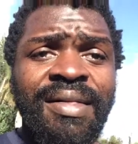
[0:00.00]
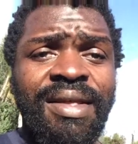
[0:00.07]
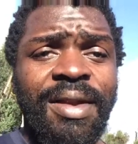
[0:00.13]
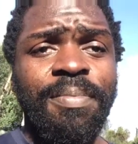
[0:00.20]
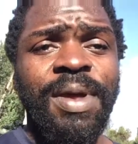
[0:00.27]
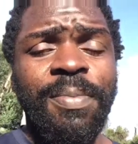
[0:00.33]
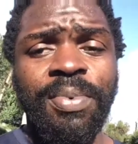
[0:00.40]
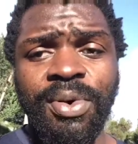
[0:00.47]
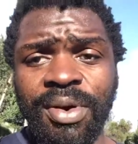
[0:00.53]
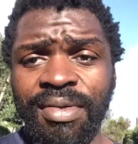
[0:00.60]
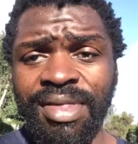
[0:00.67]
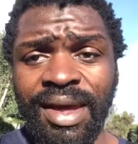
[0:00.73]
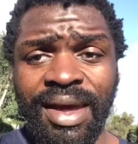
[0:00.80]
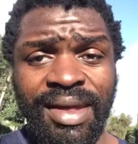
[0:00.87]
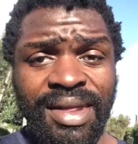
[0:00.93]
that people are
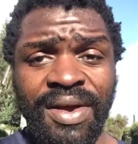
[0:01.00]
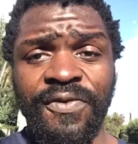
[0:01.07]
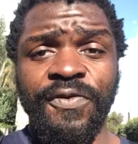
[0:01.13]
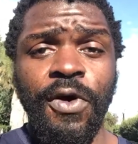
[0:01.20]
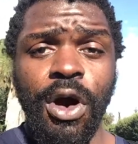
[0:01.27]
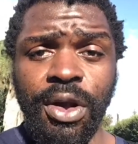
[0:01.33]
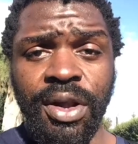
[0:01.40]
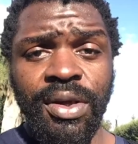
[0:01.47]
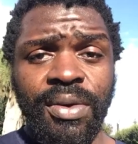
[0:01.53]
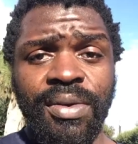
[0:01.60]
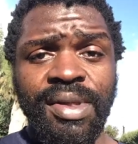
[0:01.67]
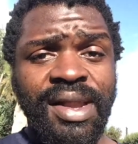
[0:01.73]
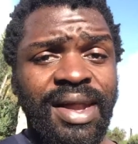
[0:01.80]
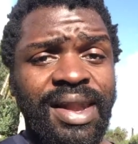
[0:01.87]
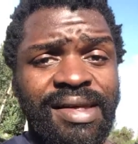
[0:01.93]
thinking they're faux
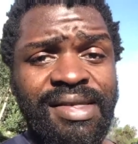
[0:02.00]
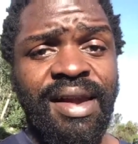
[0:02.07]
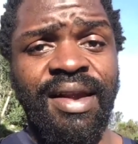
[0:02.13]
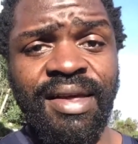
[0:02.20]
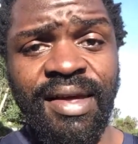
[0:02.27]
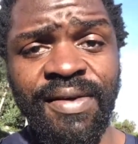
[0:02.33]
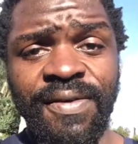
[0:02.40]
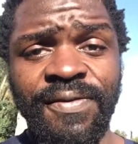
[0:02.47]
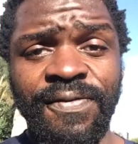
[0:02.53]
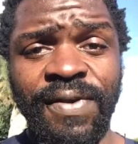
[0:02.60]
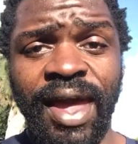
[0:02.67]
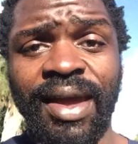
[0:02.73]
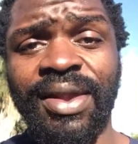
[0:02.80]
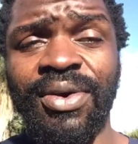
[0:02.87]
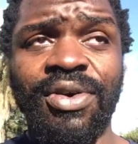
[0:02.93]
news, not necessarily
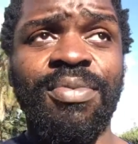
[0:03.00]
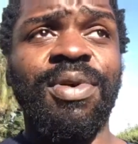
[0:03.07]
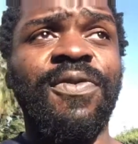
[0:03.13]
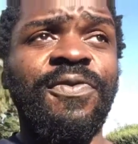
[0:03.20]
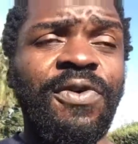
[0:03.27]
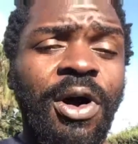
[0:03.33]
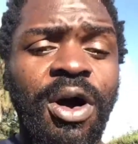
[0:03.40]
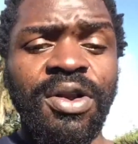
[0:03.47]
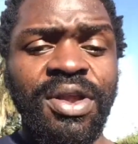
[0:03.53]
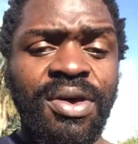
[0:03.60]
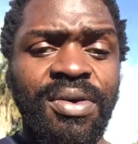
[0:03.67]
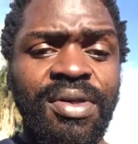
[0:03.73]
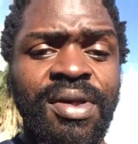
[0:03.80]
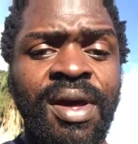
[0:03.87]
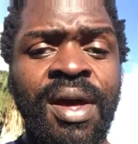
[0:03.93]
fake news, but faux
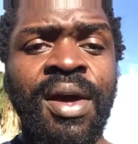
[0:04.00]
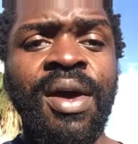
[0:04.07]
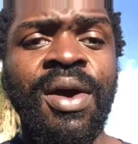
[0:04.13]
news,